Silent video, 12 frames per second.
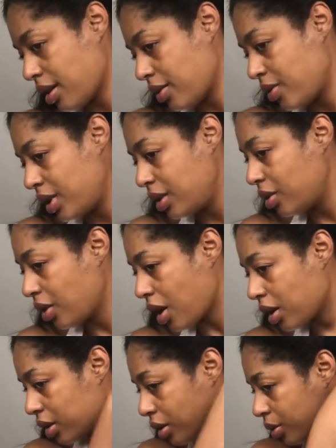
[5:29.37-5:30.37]
what do you
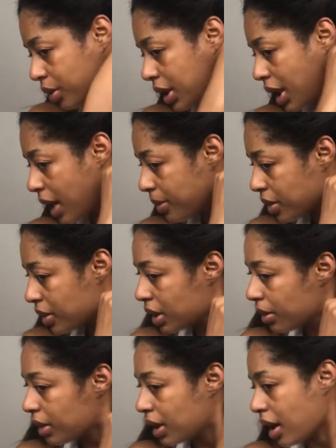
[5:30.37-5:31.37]
call it? A relapse or
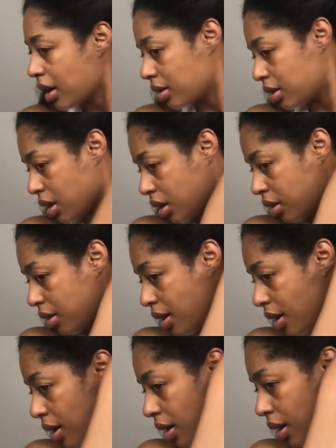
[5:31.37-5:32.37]
something? I don't know.
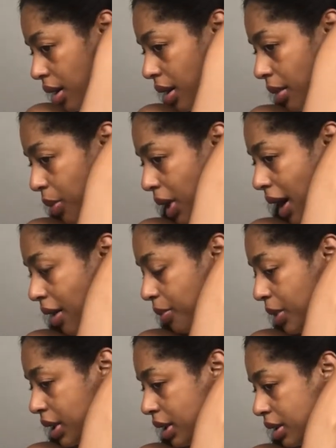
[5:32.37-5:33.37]
But I
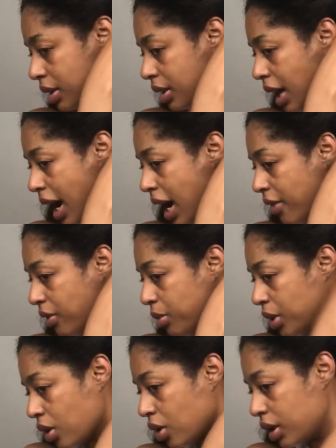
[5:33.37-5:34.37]
haven't
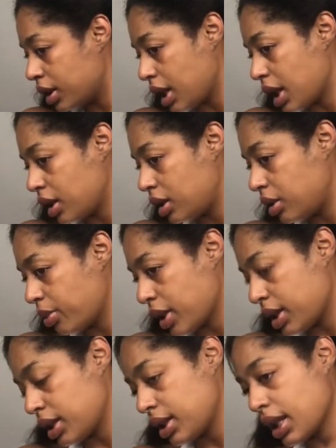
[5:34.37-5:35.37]
been on the
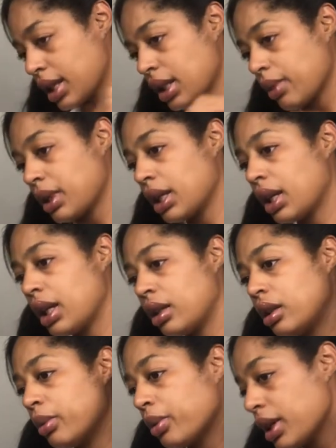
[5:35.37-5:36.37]
antidepressants. I stopped taking
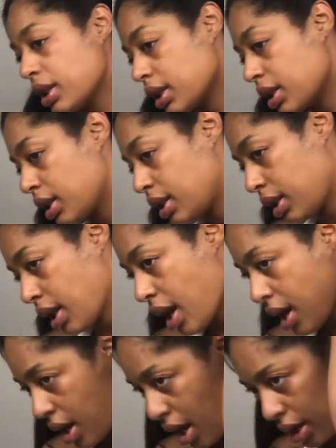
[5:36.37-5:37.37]
antidepressants.
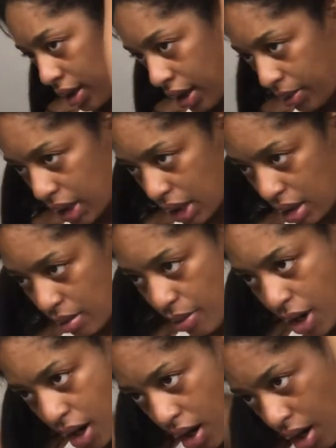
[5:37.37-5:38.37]
I stopped taking
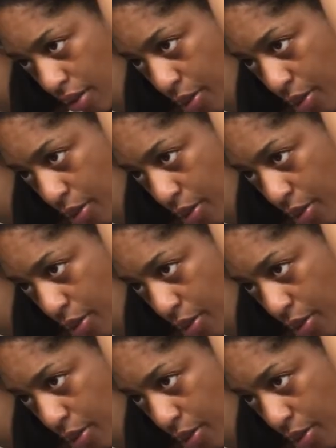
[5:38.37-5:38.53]
my